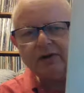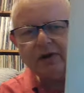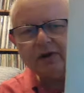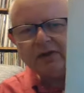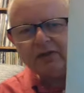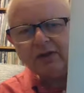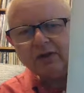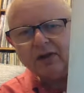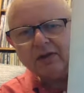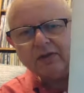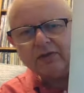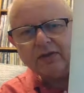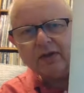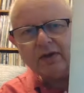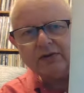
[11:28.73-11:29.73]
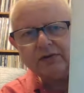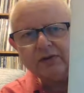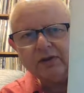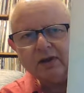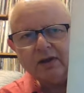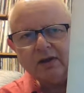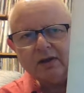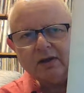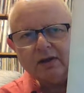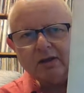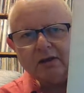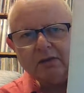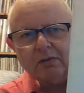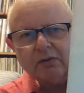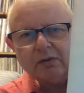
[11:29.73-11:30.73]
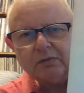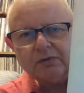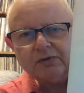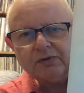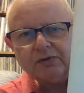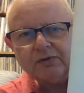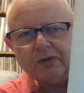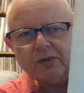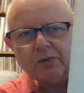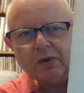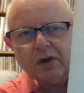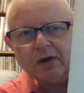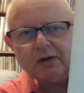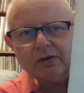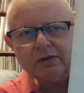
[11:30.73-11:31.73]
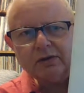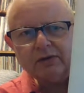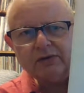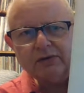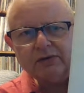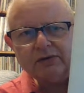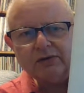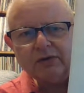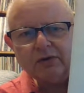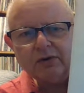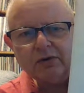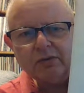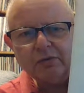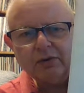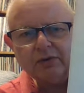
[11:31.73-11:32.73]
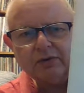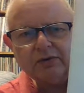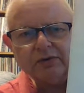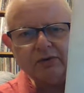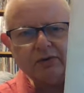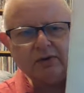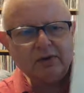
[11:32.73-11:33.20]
any of theirs stuff in the wild. This is the Youngbloods